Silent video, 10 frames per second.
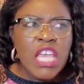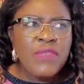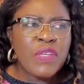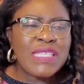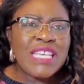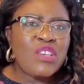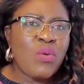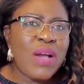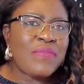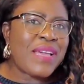If you think
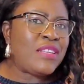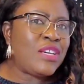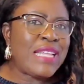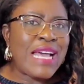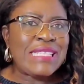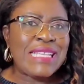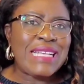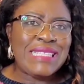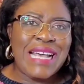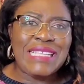your wife cannot
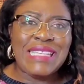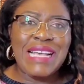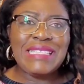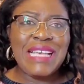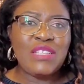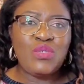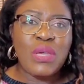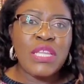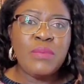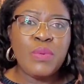answer sir
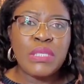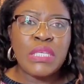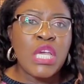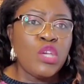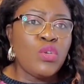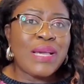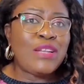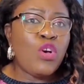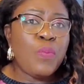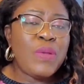to anybody, you
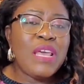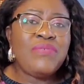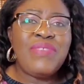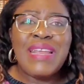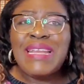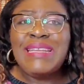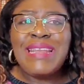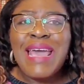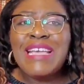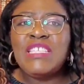can open a very
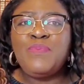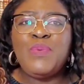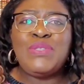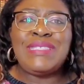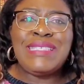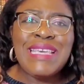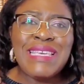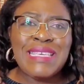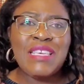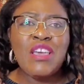nice
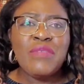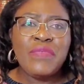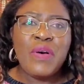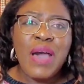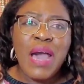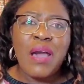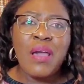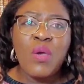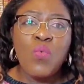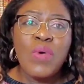boutique for
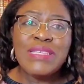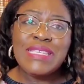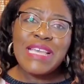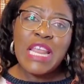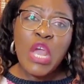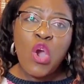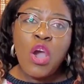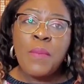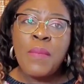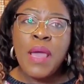her where she can
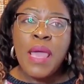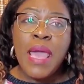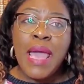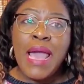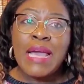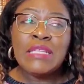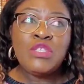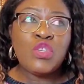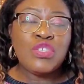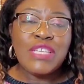come
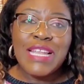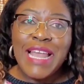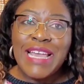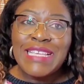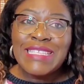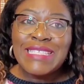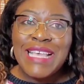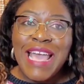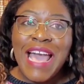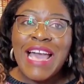and
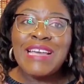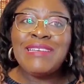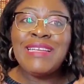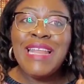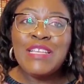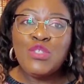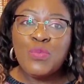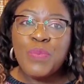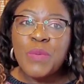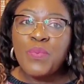socialize and relate
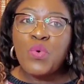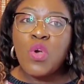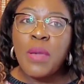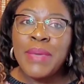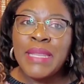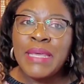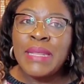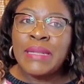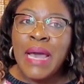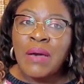to people coming
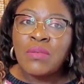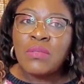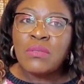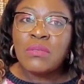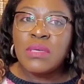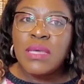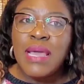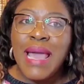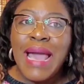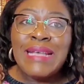in and out
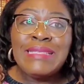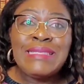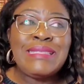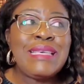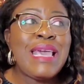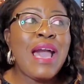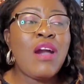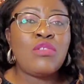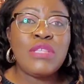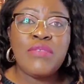and see
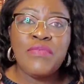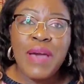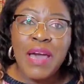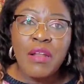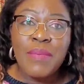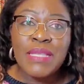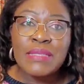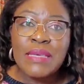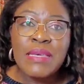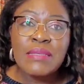how the
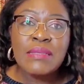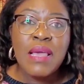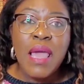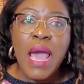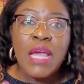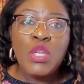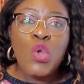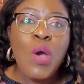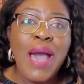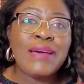environment is
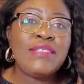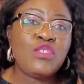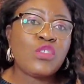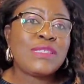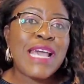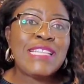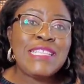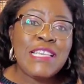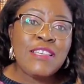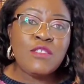and know how the
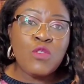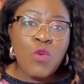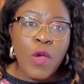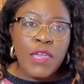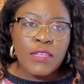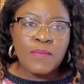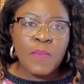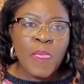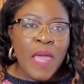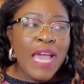society is growing
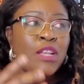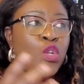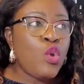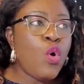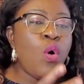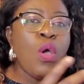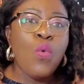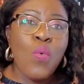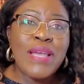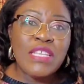and know
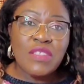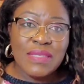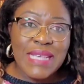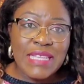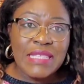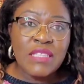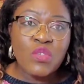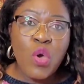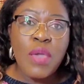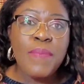where the society
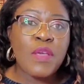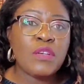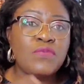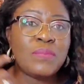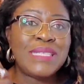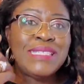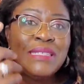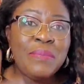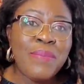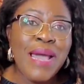is going, because from the
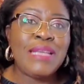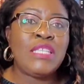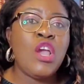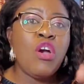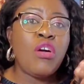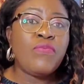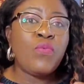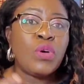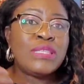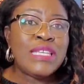demand
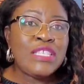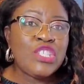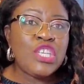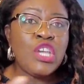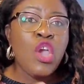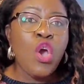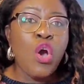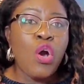of what she